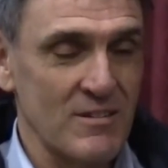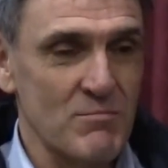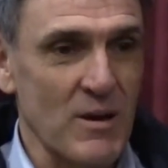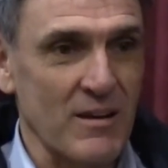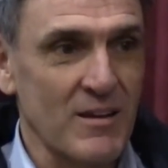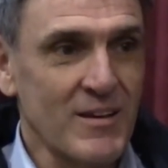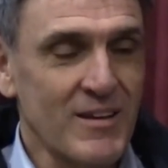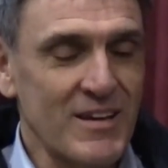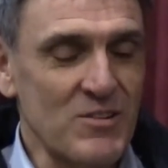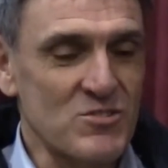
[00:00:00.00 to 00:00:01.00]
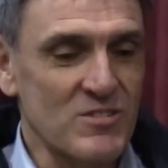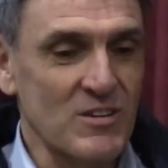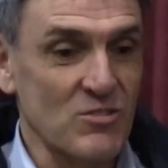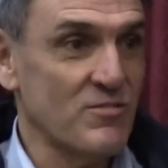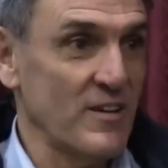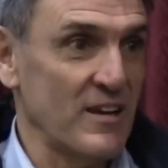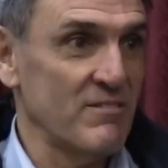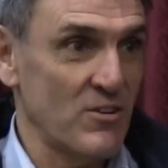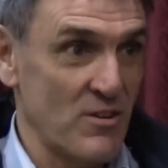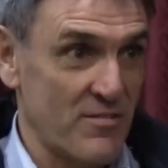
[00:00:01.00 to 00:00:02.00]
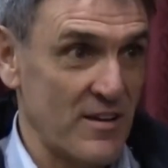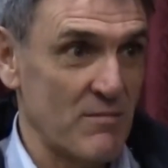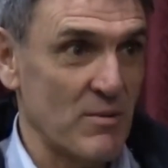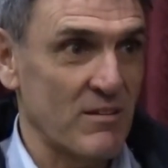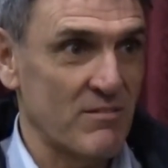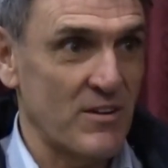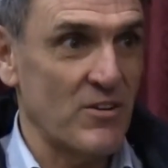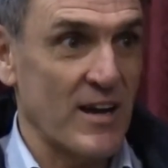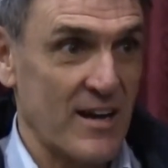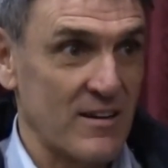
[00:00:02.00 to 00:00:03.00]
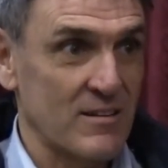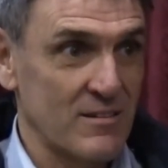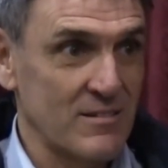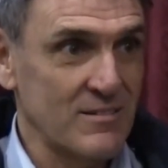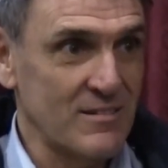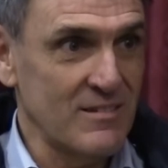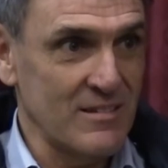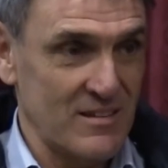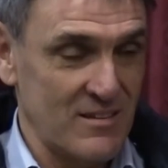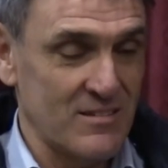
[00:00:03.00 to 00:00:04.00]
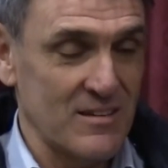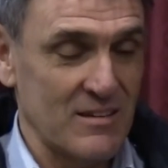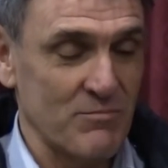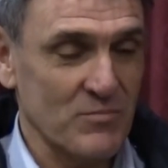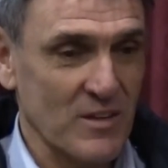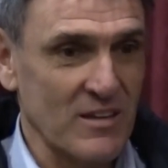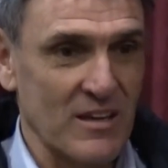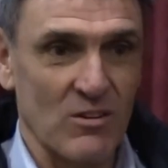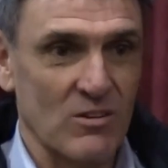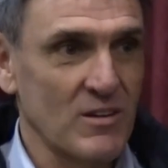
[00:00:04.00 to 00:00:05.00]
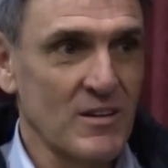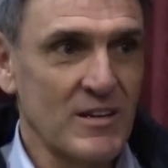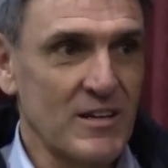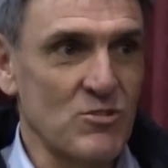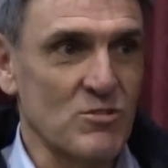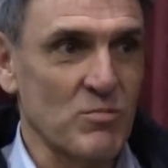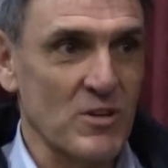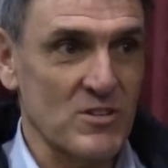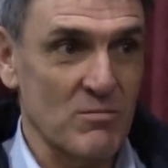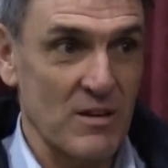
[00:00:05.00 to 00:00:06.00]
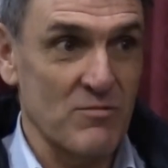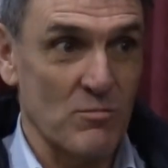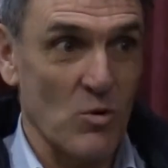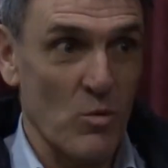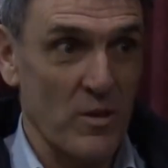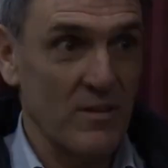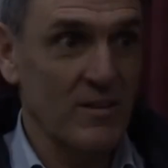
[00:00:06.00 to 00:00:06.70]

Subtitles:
But he was fair, very fair, but very hard. And he was a pleasure to play football with.